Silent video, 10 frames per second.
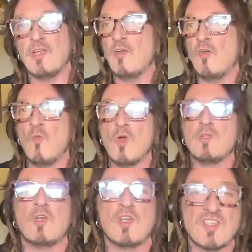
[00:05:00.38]
you know what,
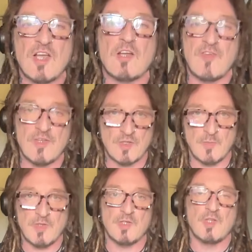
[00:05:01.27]
you're going to sacrifice
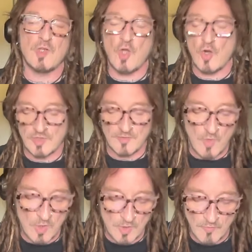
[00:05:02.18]
something to the gods of
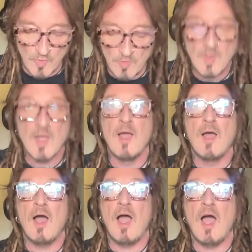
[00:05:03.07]
rock and roll.
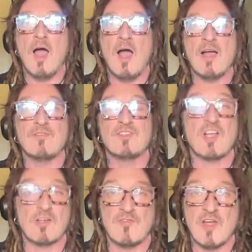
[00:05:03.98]
I've
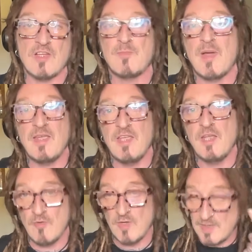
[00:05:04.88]
sacrificed my
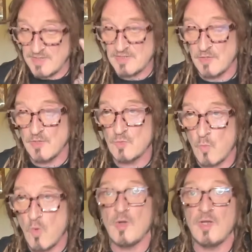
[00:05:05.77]
hearing, at least in this
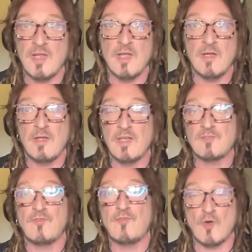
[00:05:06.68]
one ear. It's
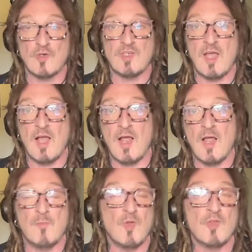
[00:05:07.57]
fucked.
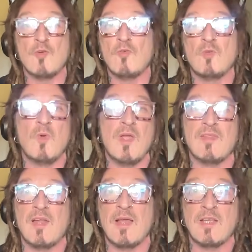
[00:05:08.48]
But the only way
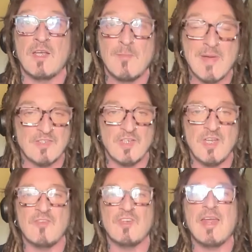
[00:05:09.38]
that I can imagine
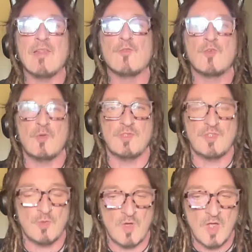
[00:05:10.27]
even getting through a
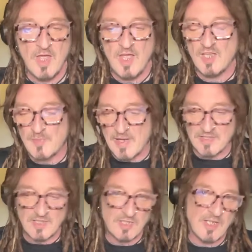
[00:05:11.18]
tour is by
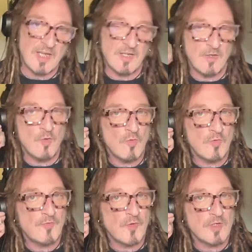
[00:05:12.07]
sticking the old
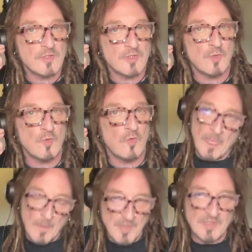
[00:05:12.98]
fucking school
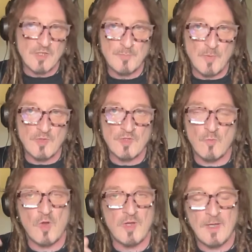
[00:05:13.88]
piece of sponge in
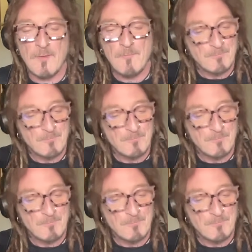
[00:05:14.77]
one ear,